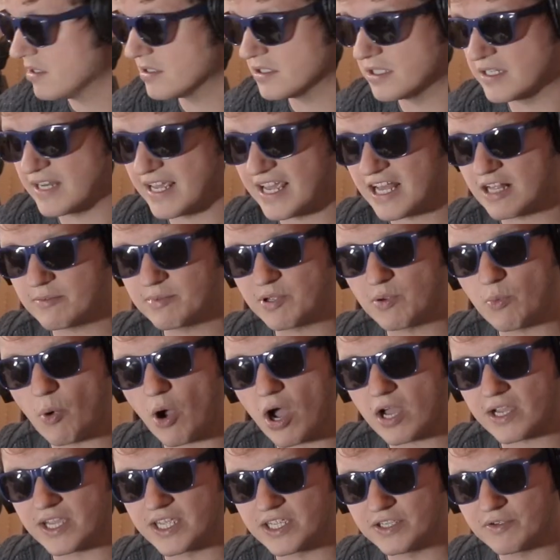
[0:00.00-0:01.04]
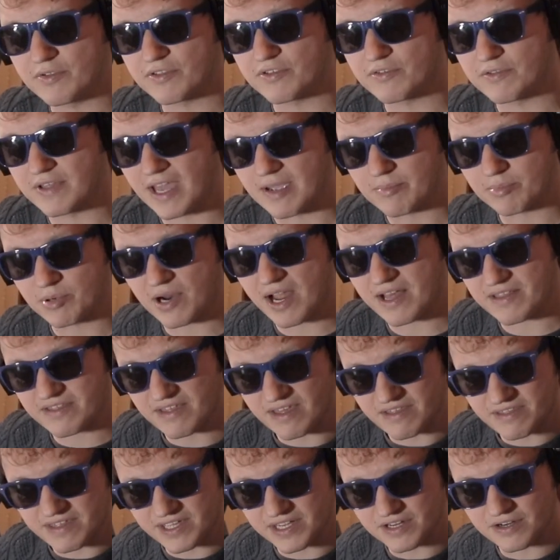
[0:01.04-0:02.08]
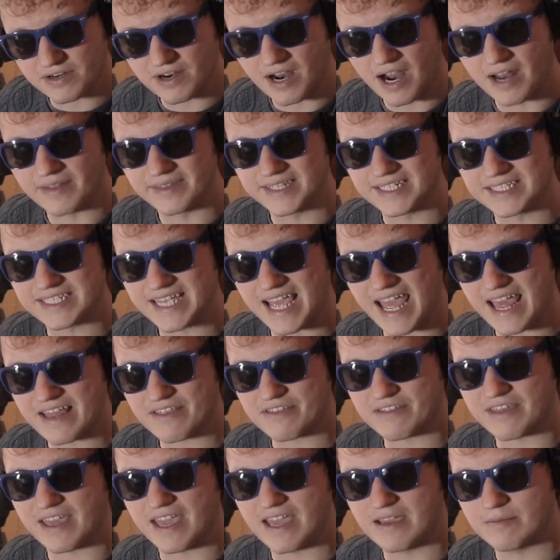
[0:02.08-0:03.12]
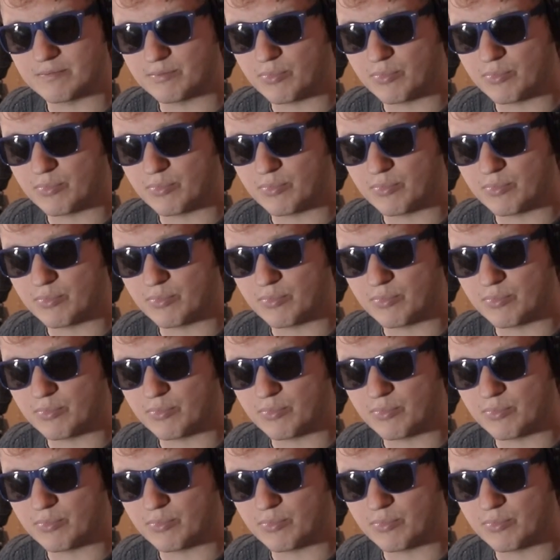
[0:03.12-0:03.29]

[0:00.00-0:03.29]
Today I'll be walking you through that process here on the Tascam